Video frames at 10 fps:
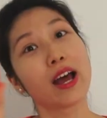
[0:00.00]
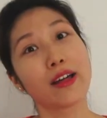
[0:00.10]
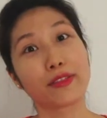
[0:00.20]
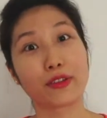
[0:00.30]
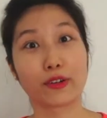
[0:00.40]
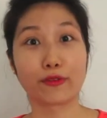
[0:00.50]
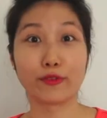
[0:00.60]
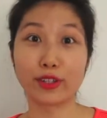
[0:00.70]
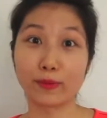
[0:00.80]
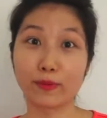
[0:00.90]
the
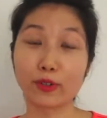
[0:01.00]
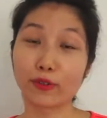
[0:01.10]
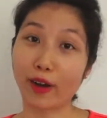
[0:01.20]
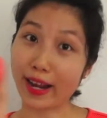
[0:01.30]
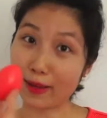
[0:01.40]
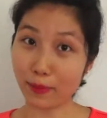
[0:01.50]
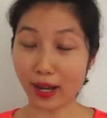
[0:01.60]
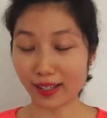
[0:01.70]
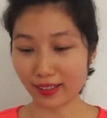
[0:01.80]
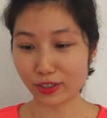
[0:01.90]
rhythm for the right hand
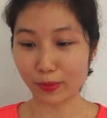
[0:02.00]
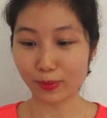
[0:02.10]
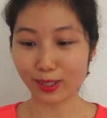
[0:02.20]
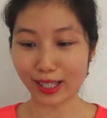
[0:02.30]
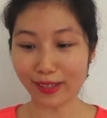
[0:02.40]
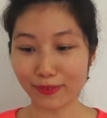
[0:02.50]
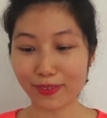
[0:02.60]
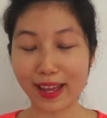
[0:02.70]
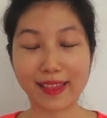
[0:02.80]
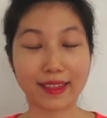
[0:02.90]
part in treble clef,
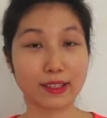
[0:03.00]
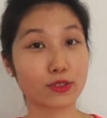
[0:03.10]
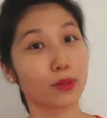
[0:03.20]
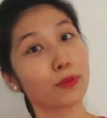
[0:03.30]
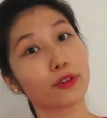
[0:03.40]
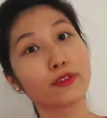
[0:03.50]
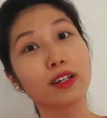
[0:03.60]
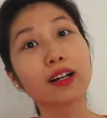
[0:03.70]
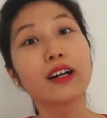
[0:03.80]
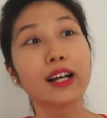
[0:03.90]
and then swap
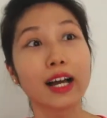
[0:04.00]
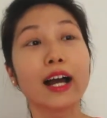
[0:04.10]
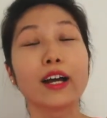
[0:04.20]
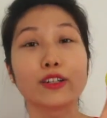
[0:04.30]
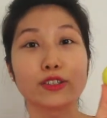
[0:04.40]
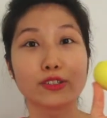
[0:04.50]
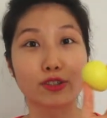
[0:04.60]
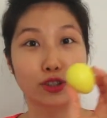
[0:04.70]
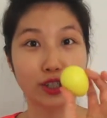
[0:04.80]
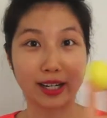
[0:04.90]
over
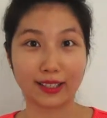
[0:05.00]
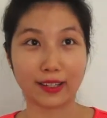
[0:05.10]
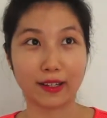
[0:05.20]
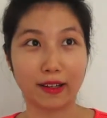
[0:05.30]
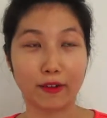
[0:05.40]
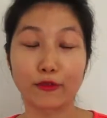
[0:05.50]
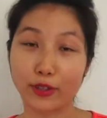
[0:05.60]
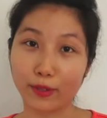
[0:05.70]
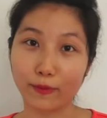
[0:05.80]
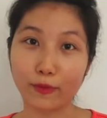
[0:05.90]
to shape the
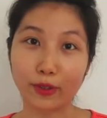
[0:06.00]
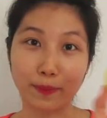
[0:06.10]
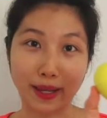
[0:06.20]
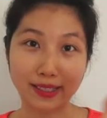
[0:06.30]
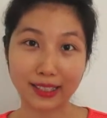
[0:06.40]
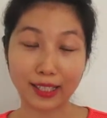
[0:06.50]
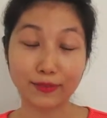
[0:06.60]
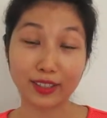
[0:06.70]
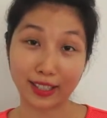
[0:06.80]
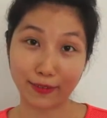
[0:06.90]
rhythm for the bass clef
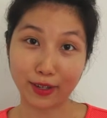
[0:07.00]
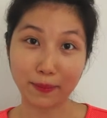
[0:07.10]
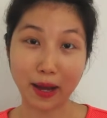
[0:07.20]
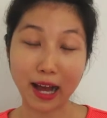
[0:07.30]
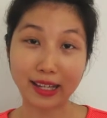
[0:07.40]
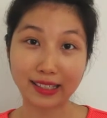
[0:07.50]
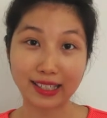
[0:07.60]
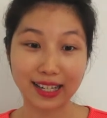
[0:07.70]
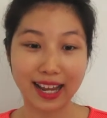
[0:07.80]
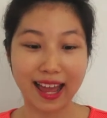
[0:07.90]
in the left hand part.
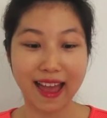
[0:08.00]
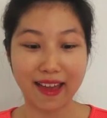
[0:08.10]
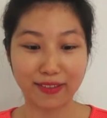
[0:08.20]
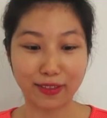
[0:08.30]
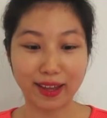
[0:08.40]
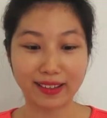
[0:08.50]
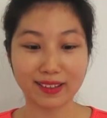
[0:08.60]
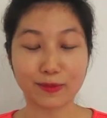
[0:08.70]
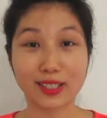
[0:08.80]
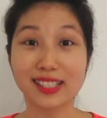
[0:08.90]
And
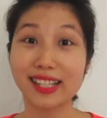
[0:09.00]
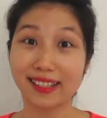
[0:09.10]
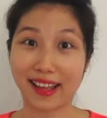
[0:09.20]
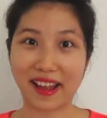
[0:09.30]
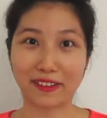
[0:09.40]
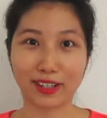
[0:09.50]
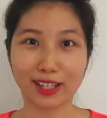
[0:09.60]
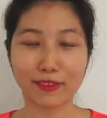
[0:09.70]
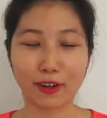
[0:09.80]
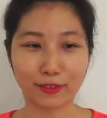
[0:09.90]
then once they get the hang
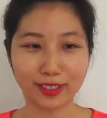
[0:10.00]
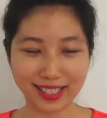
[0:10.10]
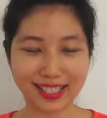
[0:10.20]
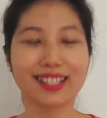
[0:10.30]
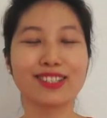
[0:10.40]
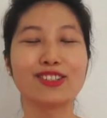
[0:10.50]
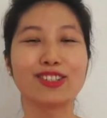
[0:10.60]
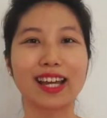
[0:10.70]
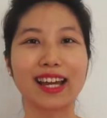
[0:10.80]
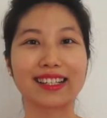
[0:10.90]
of it, you
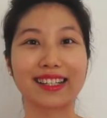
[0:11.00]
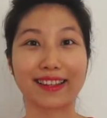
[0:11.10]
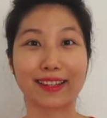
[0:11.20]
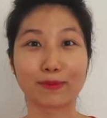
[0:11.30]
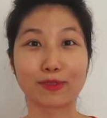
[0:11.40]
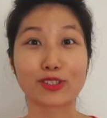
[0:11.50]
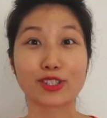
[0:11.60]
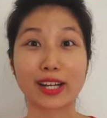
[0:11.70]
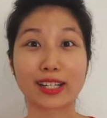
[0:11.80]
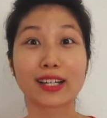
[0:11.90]
can get them to
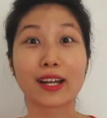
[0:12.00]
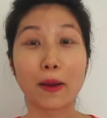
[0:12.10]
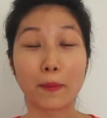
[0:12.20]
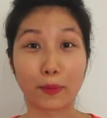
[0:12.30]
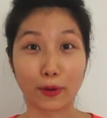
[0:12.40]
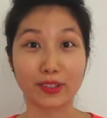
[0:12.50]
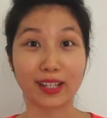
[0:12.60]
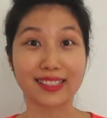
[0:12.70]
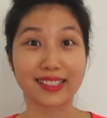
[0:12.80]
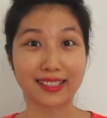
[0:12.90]
shake both
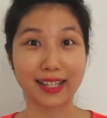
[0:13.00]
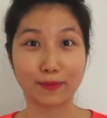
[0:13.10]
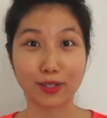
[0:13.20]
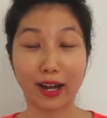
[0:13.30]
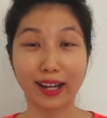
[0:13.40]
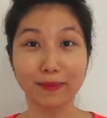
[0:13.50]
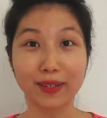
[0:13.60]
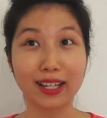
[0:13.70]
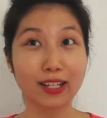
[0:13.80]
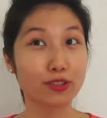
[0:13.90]
lines at the same time.
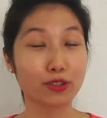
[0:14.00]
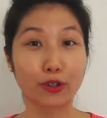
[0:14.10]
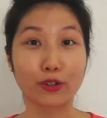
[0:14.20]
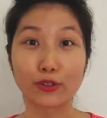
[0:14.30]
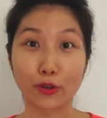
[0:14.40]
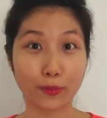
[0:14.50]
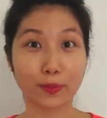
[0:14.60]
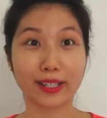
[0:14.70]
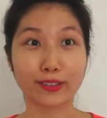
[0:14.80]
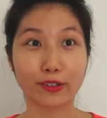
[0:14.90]
So no
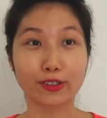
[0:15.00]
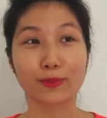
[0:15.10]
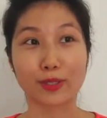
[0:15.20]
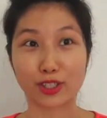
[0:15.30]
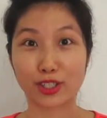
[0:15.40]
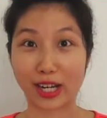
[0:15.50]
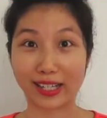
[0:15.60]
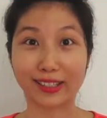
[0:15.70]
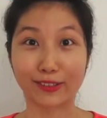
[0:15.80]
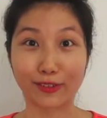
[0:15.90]
playing notes, but
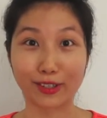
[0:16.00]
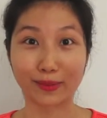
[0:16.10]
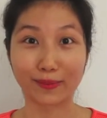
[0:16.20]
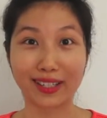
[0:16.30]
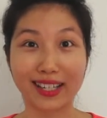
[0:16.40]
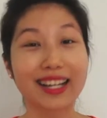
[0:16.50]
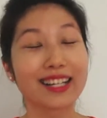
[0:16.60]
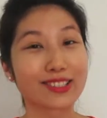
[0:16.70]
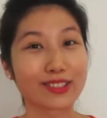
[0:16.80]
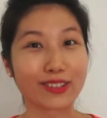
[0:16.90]
shaking the rhythm.
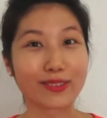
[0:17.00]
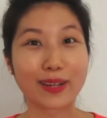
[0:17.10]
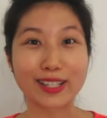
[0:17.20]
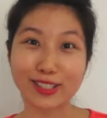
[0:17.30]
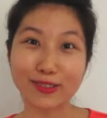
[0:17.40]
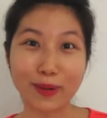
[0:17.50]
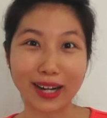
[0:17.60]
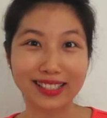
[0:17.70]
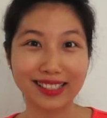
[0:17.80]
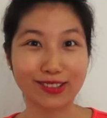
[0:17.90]
So make sure you
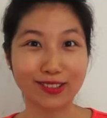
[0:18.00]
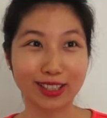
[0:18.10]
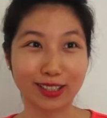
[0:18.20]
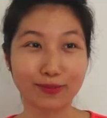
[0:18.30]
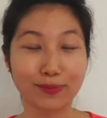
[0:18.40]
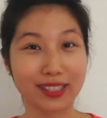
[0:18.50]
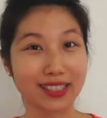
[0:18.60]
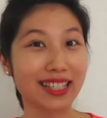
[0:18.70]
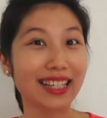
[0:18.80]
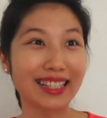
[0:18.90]
practice it yourself, because
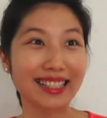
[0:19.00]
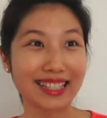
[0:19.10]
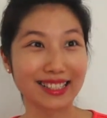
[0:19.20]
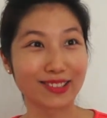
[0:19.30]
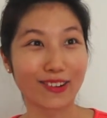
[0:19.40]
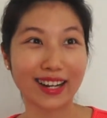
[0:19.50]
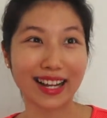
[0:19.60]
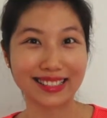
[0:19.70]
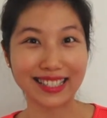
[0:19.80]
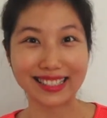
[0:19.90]
it's not
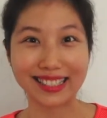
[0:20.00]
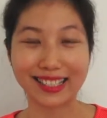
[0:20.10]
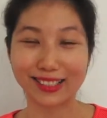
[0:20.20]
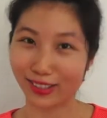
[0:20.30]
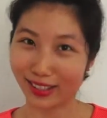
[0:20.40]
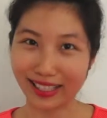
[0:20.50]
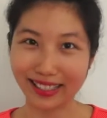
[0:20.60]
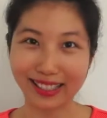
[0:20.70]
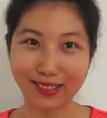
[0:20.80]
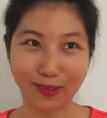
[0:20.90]
as easy as you think
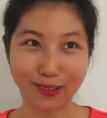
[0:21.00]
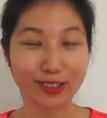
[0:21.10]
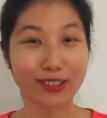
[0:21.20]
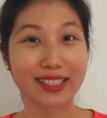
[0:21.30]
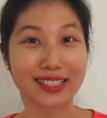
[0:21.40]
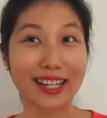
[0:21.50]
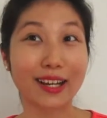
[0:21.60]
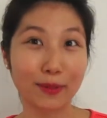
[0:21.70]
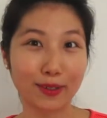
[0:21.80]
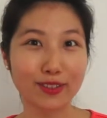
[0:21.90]
as well. So it's a
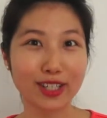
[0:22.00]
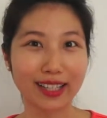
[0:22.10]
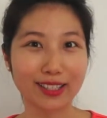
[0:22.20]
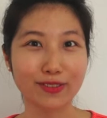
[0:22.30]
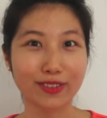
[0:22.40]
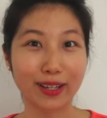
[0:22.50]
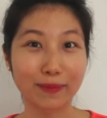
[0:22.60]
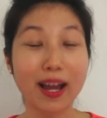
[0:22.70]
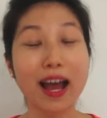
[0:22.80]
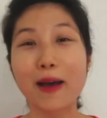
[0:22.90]
bit of a challenge for them,
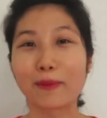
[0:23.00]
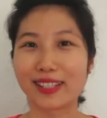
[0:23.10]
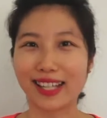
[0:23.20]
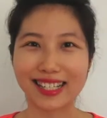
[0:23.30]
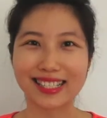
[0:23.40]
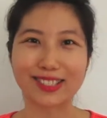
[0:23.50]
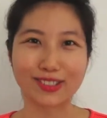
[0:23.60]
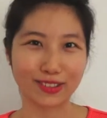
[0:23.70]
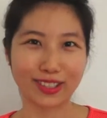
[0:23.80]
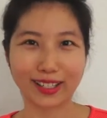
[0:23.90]
but they actually
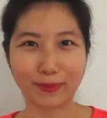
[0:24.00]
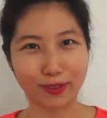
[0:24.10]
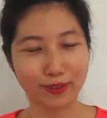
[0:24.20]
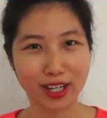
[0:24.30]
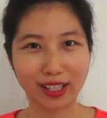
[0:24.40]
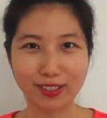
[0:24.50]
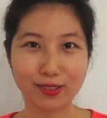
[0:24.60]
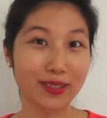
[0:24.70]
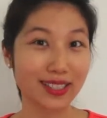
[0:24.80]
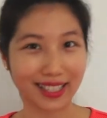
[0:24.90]
do like a bit of challenge
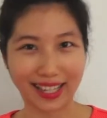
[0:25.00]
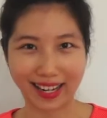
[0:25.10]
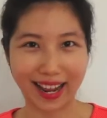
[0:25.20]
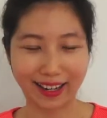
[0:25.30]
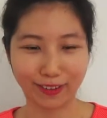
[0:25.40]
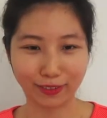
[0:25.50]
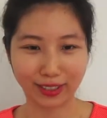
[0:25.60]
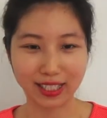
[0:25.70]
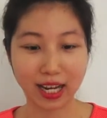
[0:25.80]
once they get a hang of it.